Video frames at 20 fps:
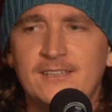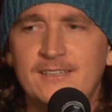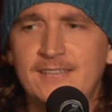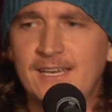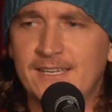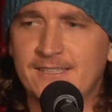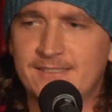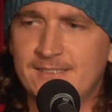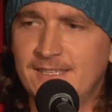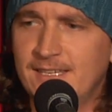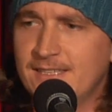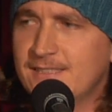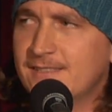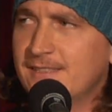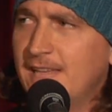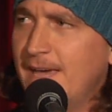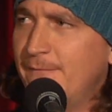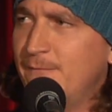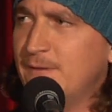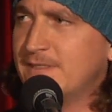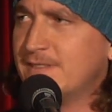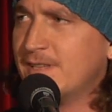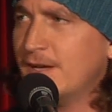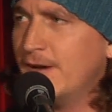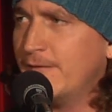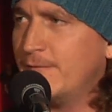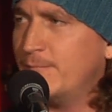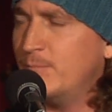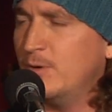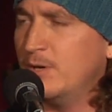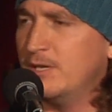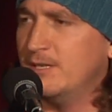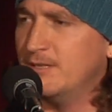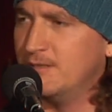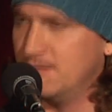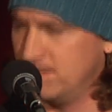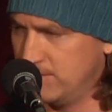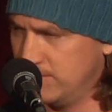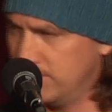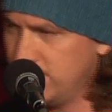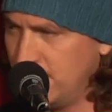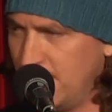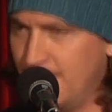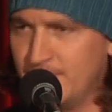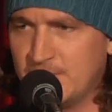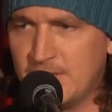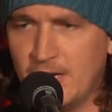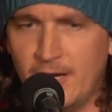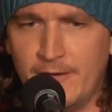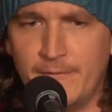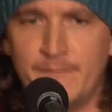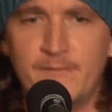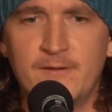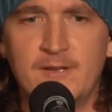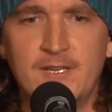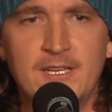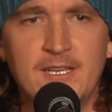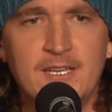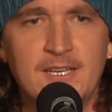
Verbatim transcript: Yes, yes, life is tough, but I'm tough.